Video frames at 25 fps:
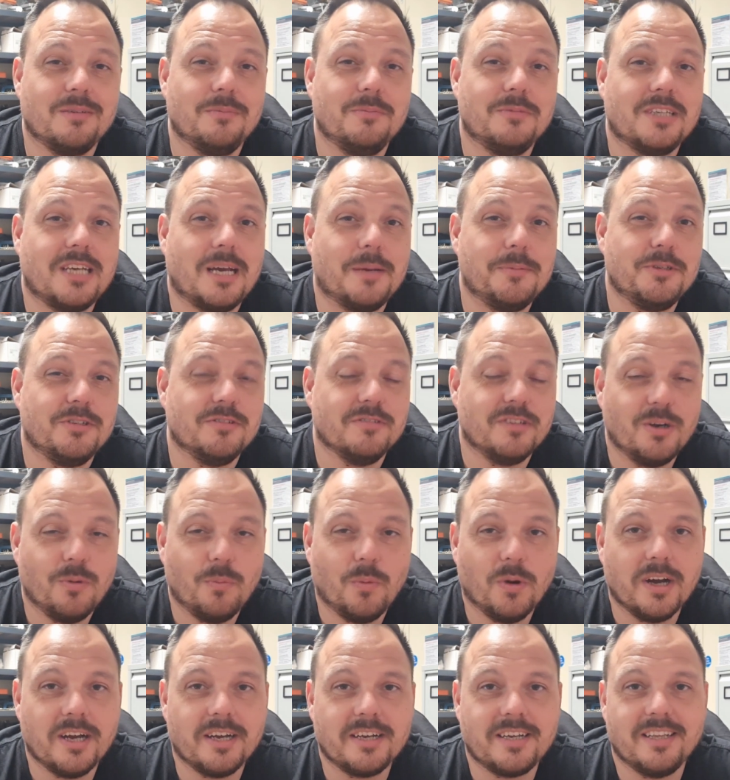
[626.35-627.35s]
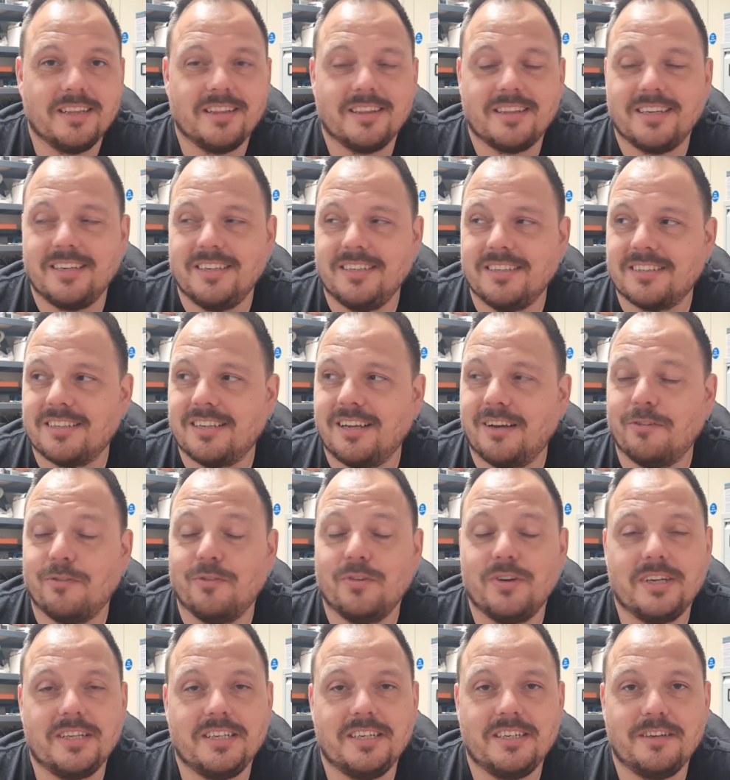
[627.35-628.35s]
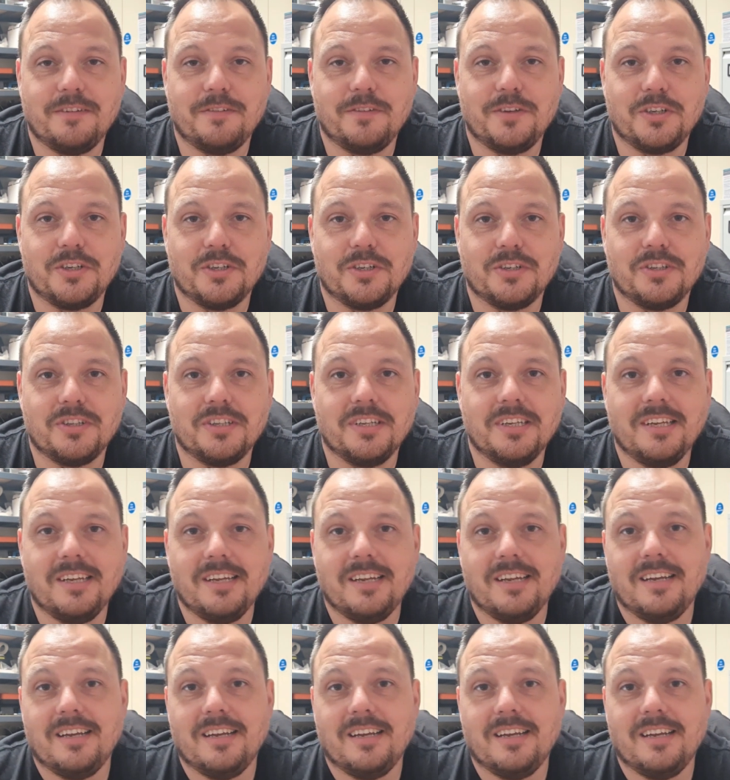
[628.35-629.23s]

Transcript: Sometimes you're reworking things that are really difficult